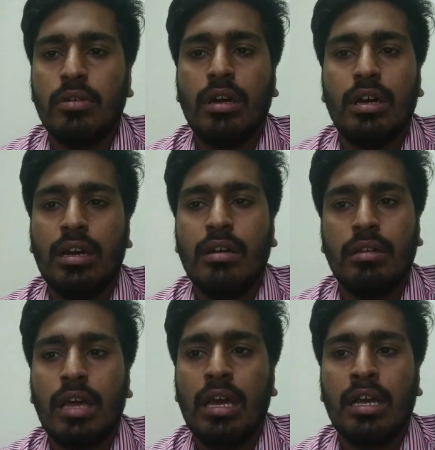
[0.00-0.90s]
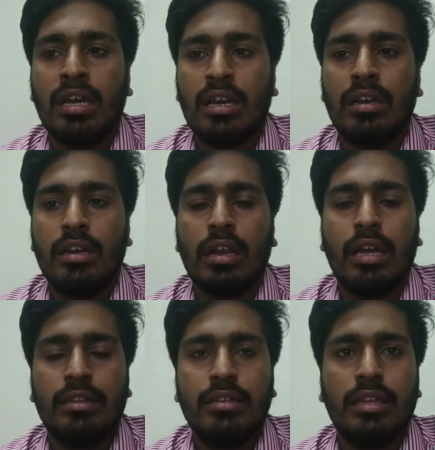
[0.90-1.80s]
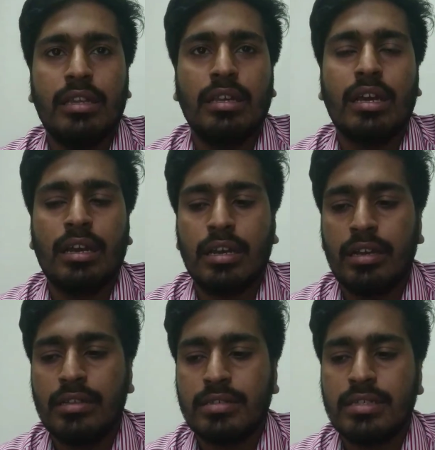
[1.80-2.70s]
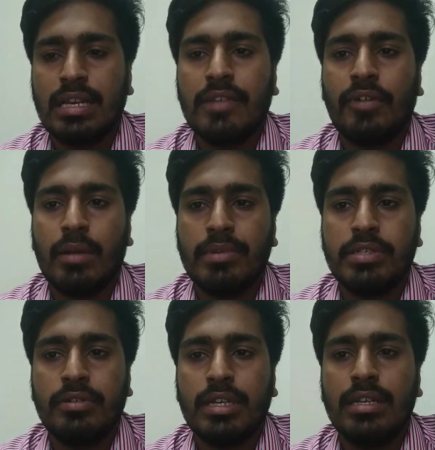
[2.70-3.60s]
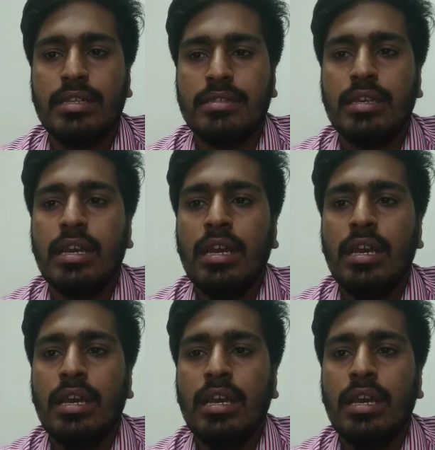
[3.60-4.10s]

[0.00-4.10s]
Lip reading: other than the current industries like pharmaceuticals.